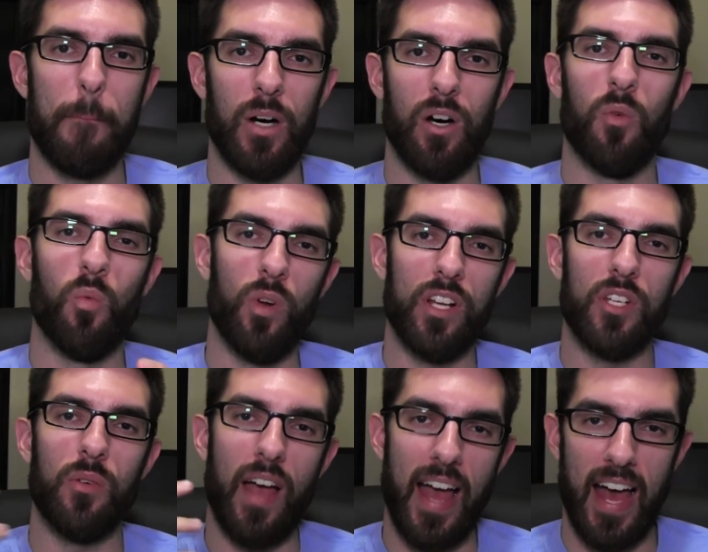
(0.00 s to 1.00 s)
but when
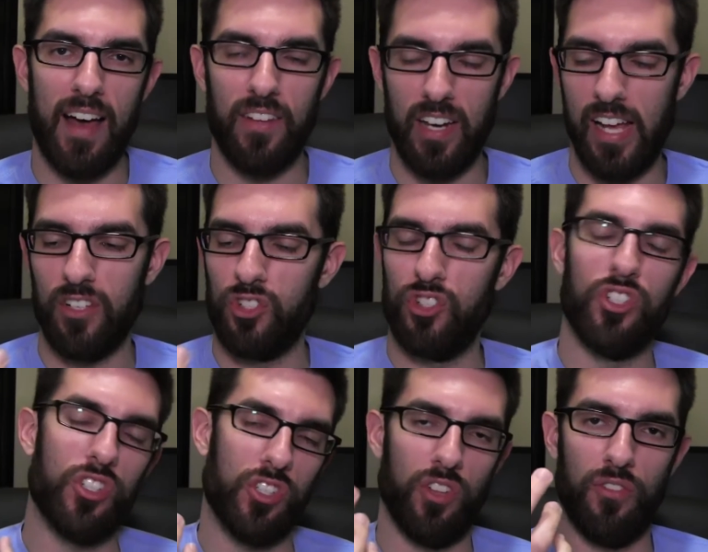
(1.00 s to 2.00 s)
you have it as
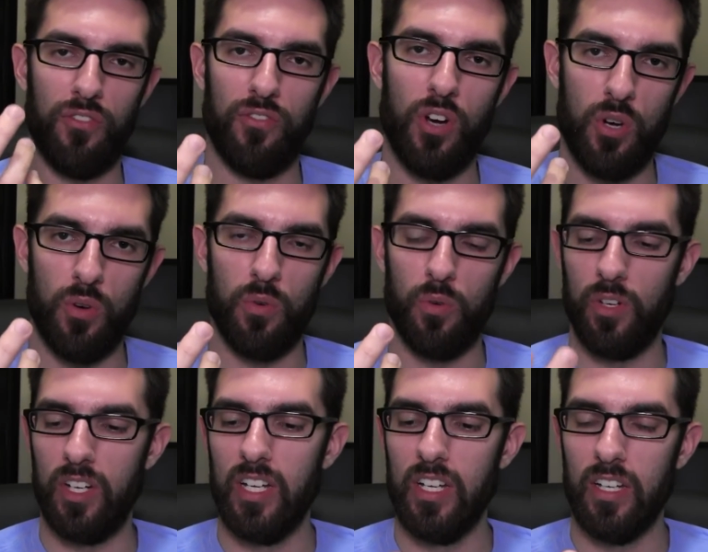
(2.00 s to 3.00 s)
just the
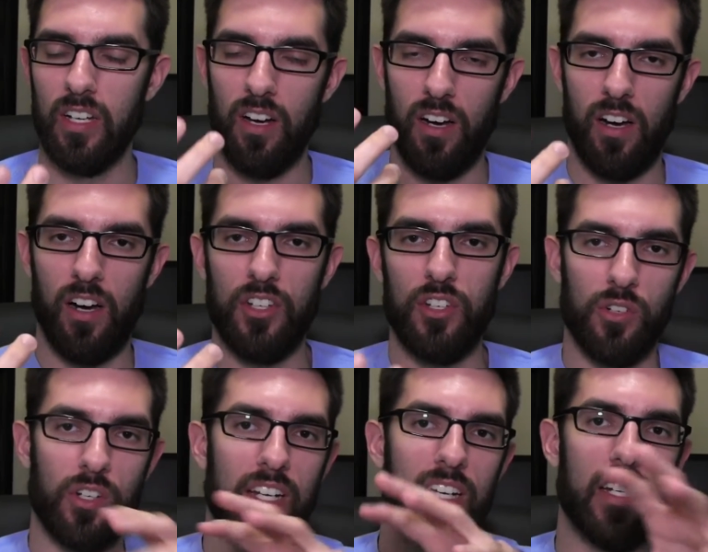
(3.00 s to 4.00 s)
phone, uh,
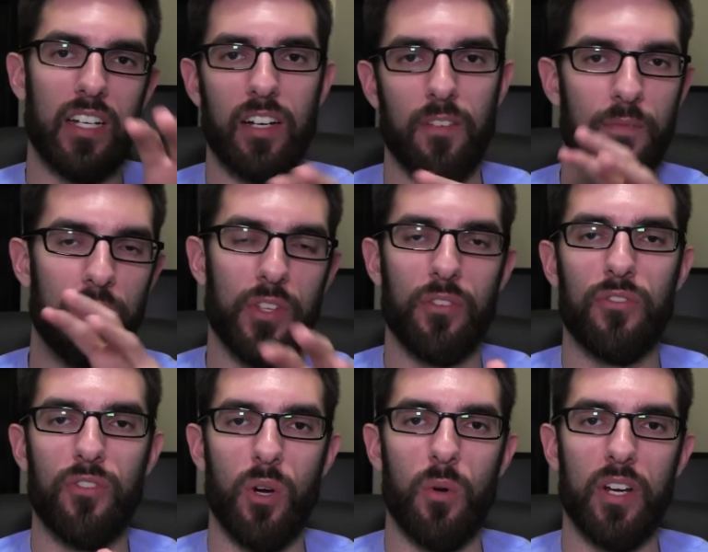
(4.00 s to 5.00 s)
you're getting the
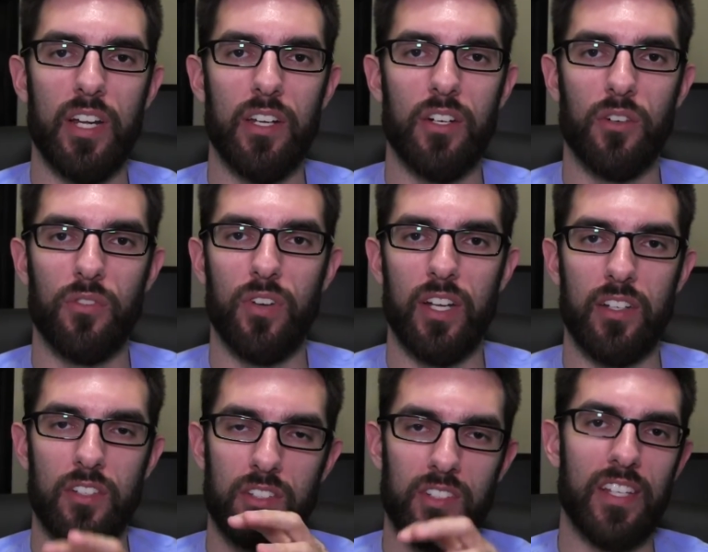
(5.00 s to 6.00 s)
phone
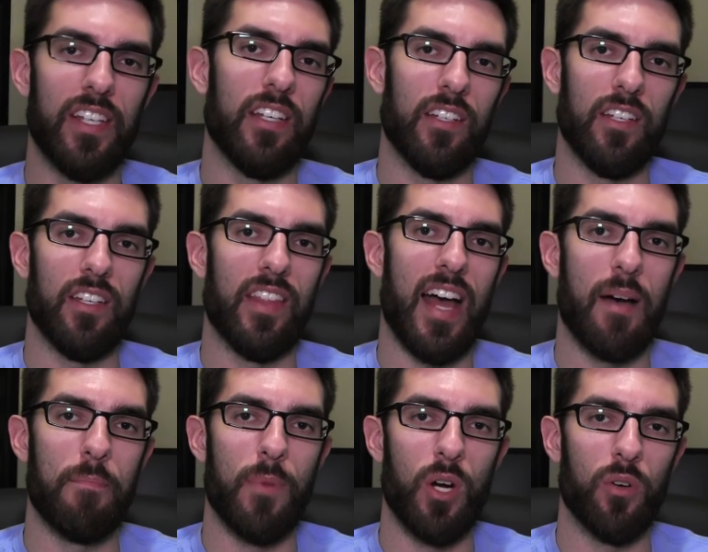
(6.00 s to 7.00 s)
interface in
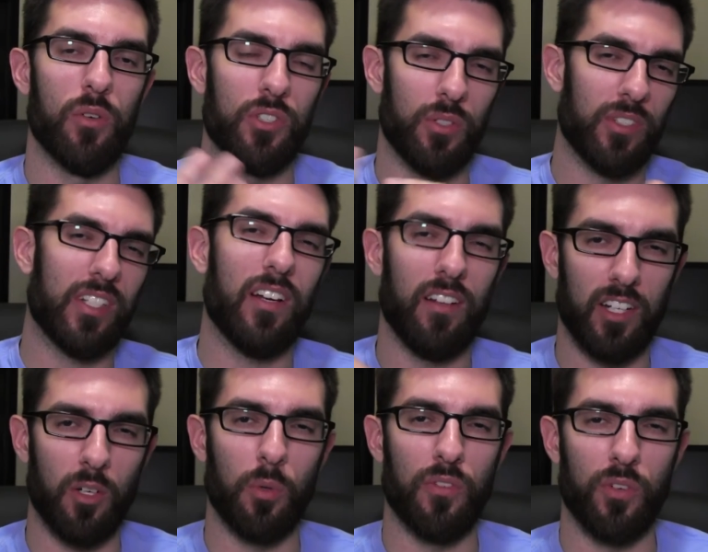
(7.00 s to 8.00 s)
that mode. So it's kind of
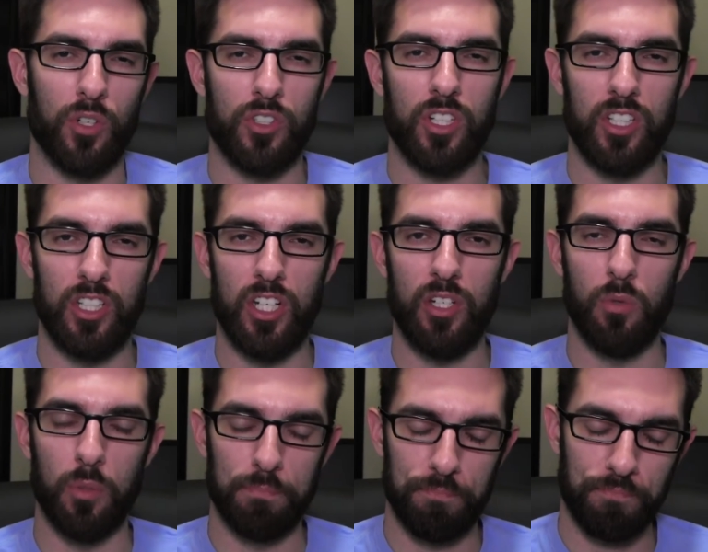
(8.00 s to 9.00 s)
like a reverse
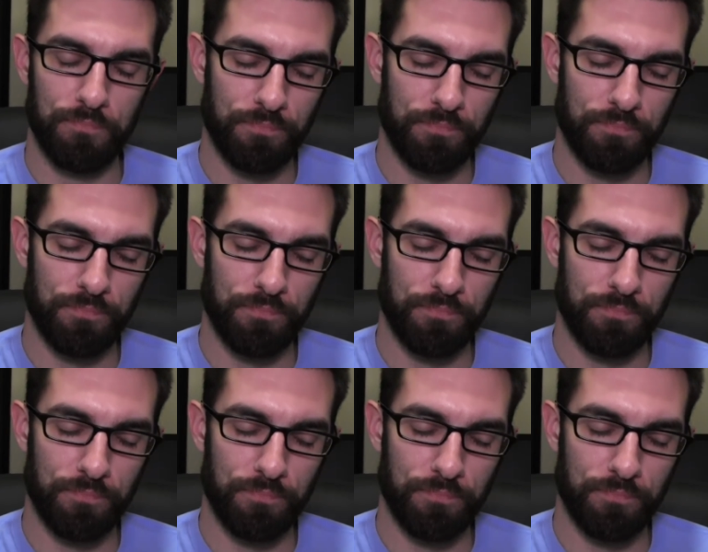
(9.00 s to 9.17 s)
continuum,